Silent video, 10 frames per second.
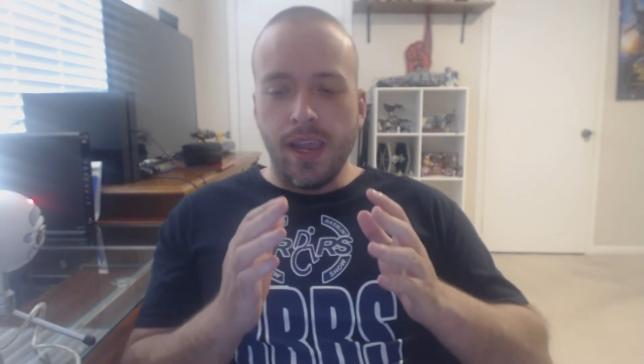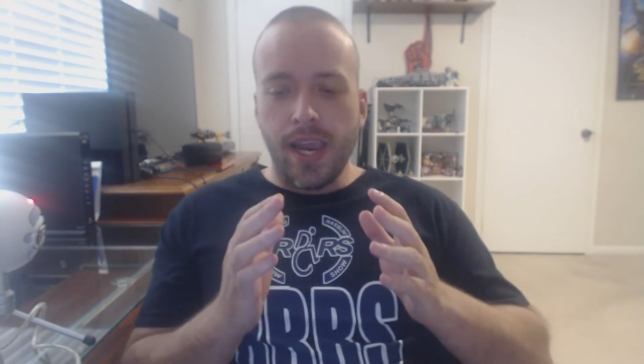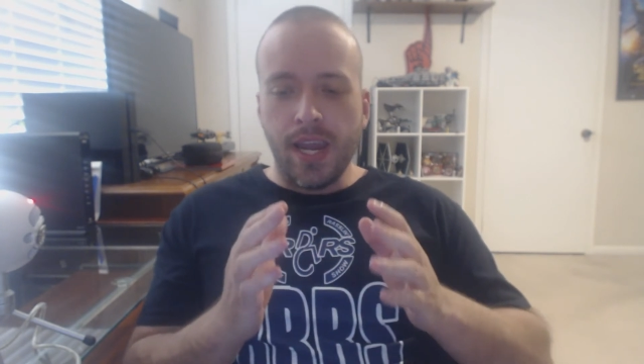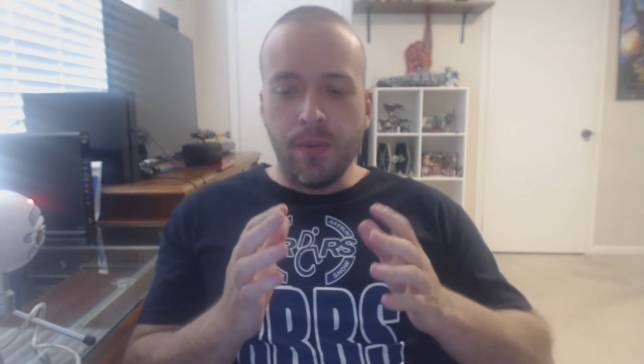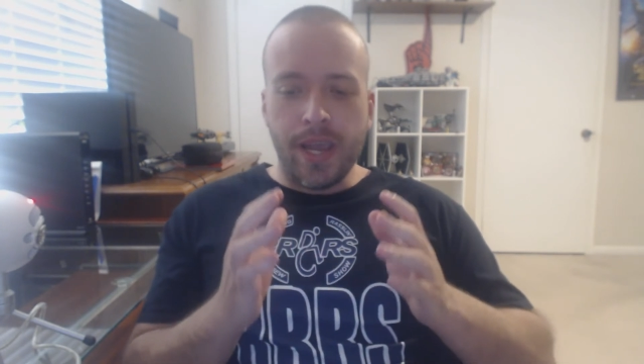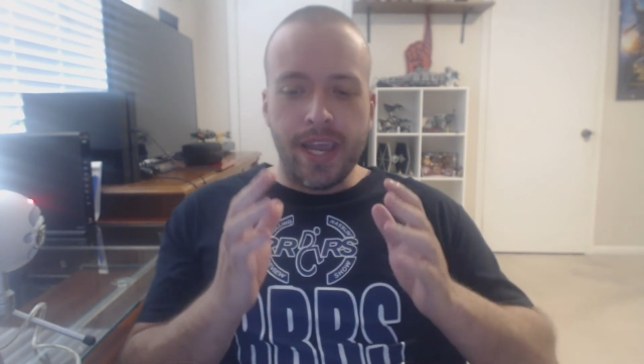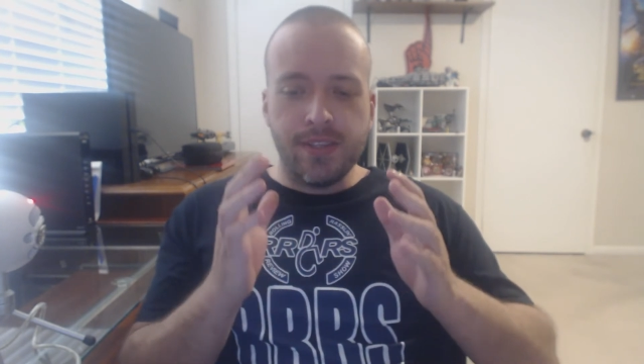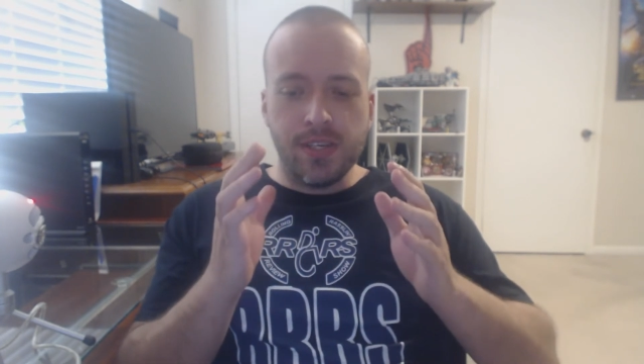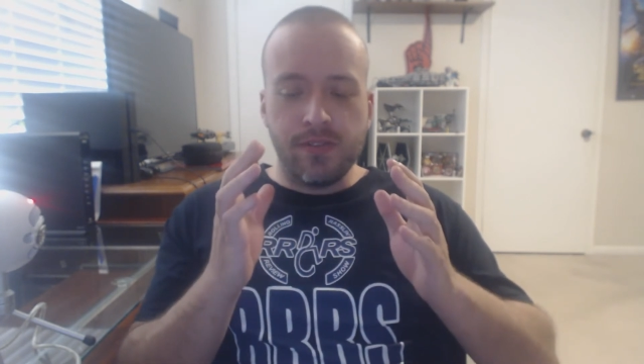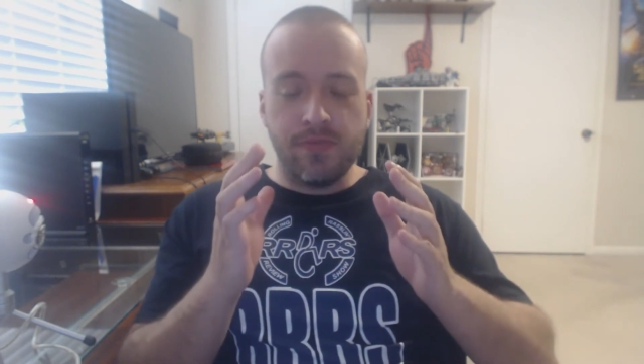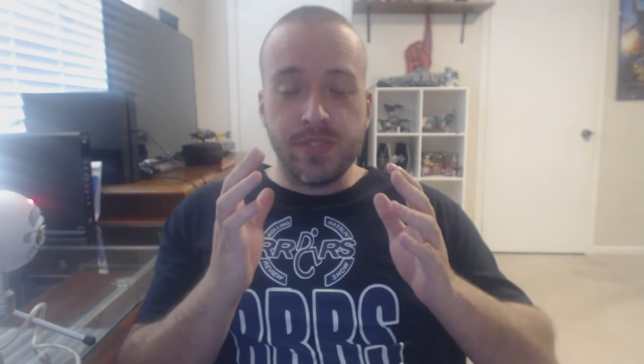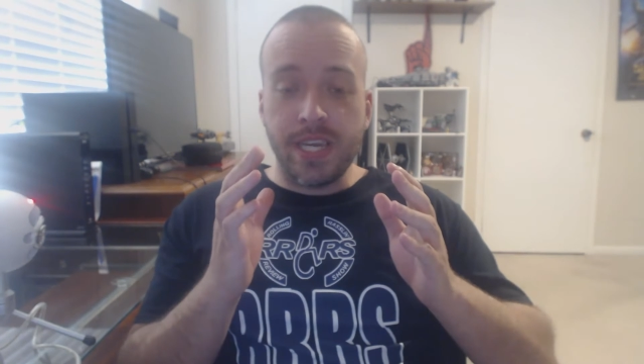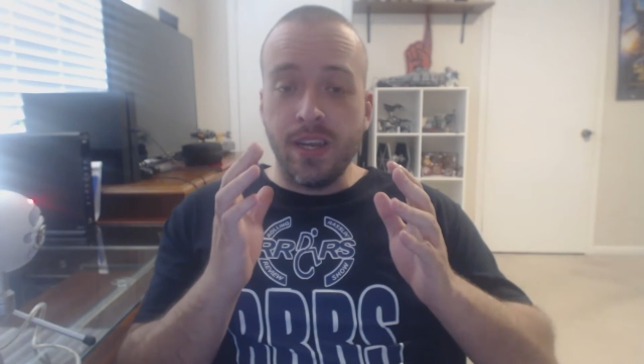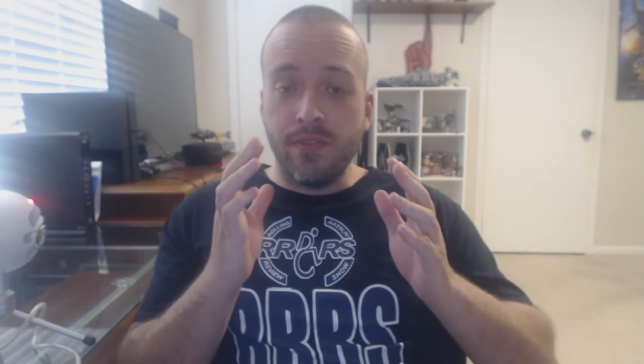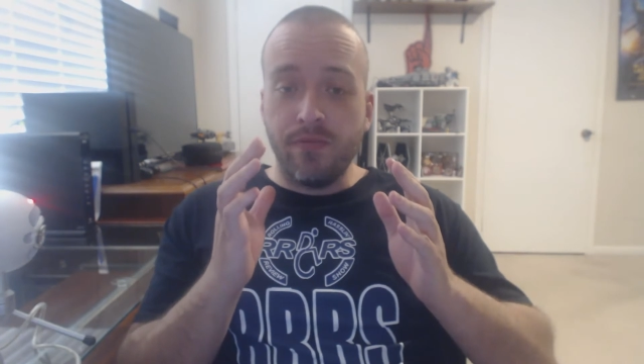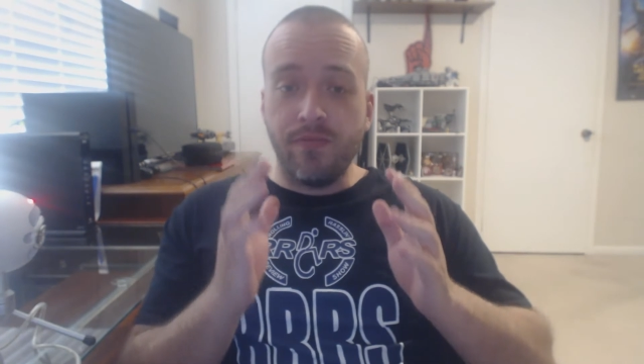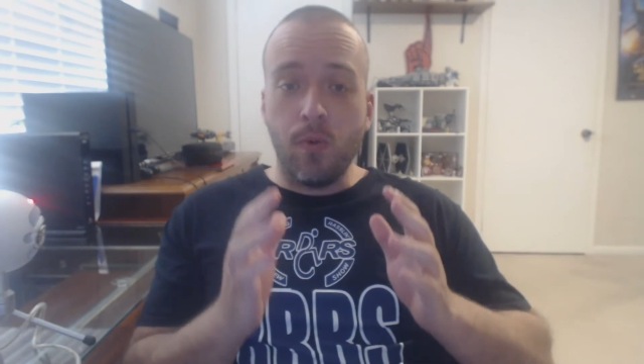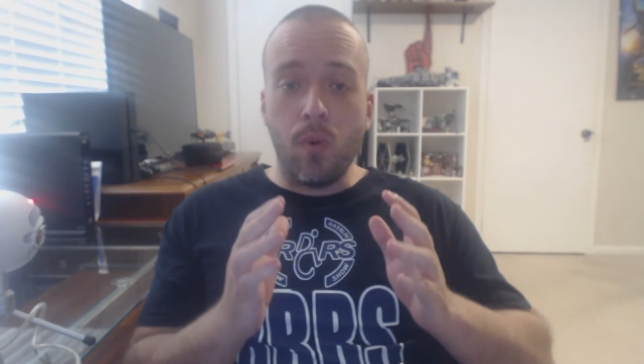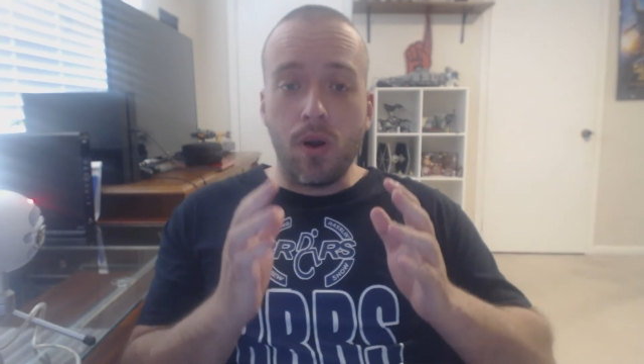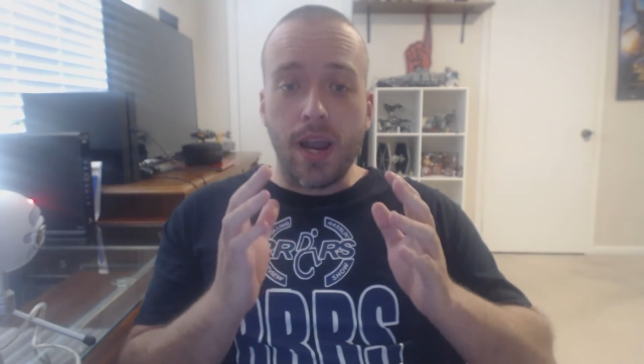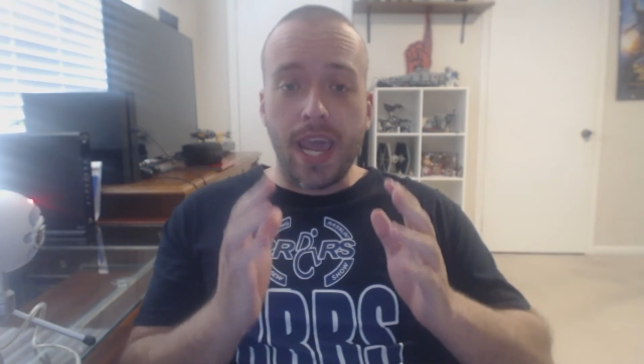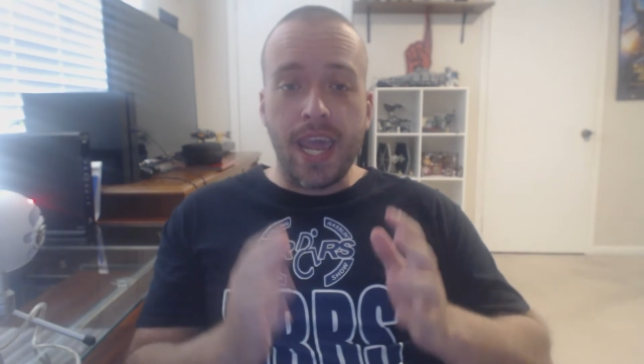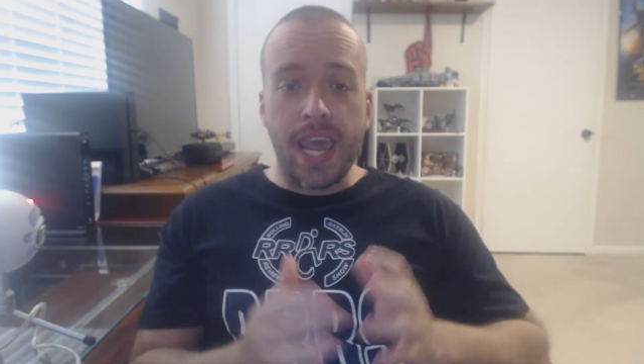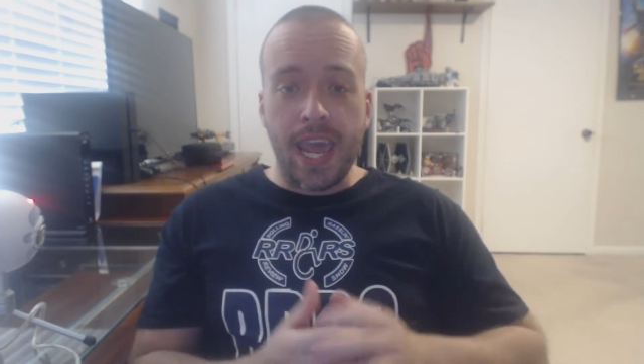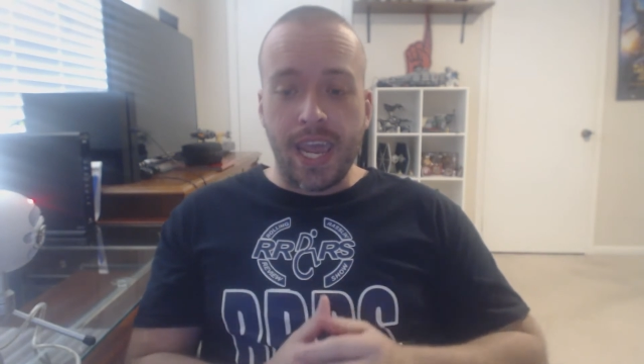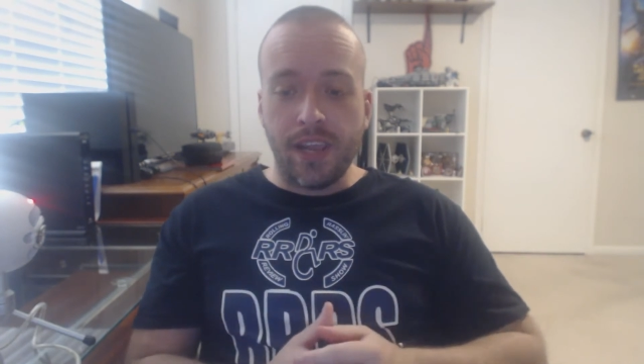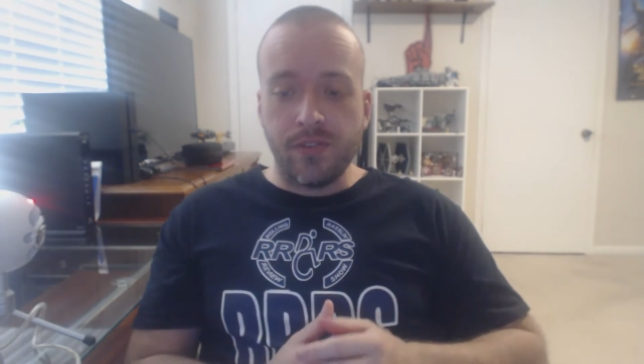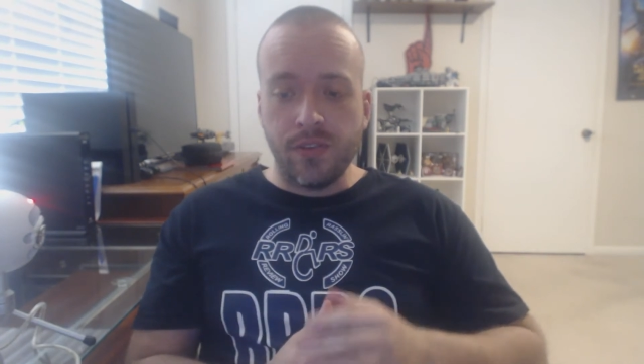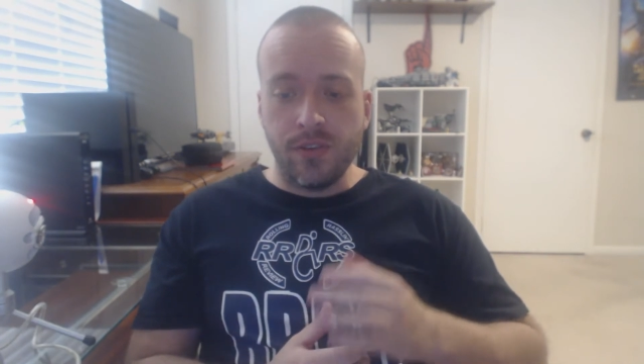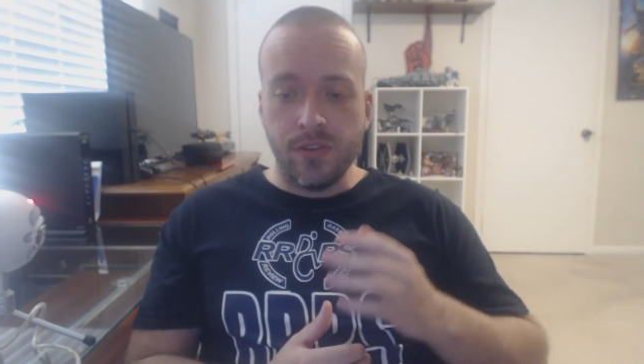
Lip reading: Anyway, it took Cena 4 AAs